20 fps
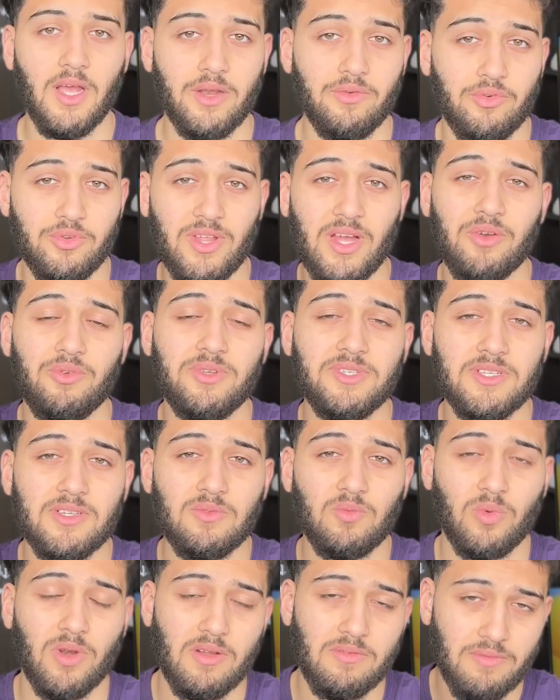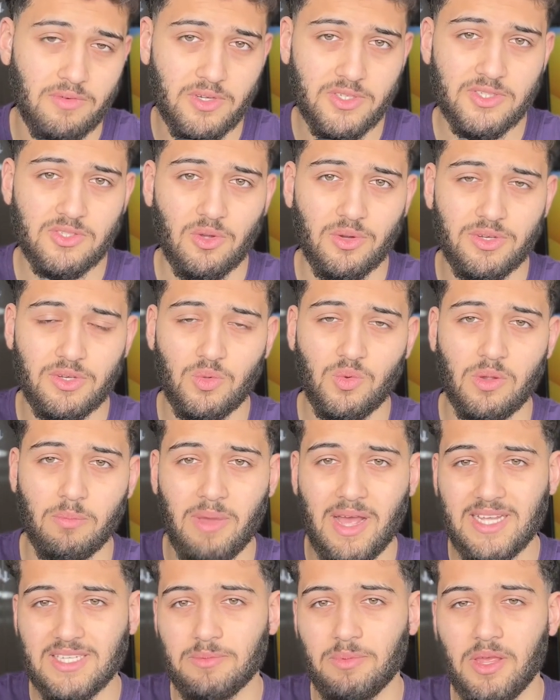And for that reason, when I first started doing
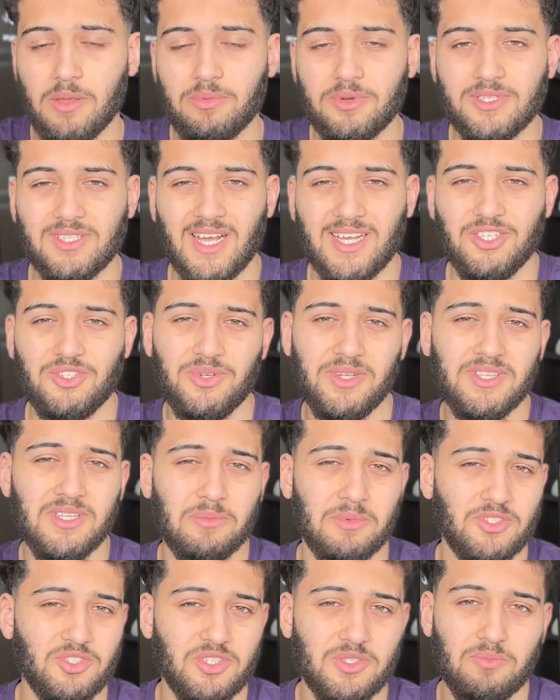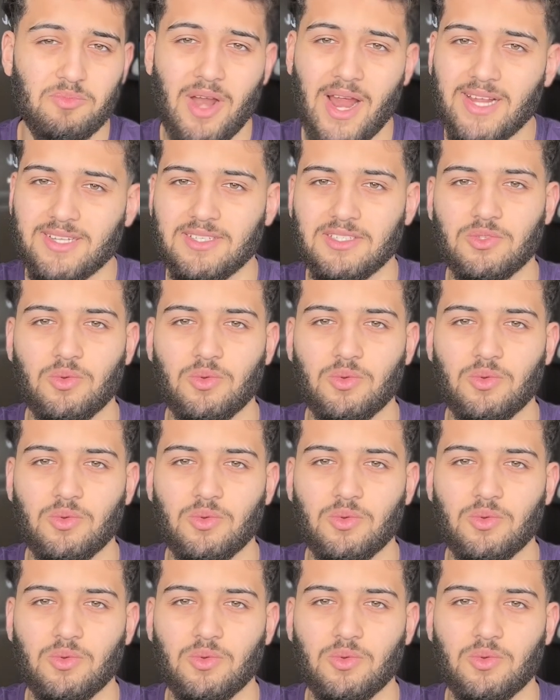past papers, I treat them as just practice